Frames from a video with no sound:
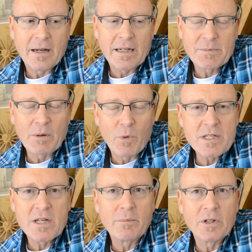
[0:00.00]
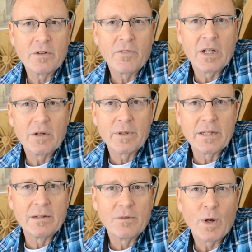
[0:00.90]
I spent one summer
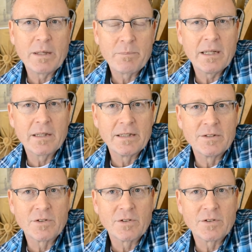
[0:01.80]
following white pelicans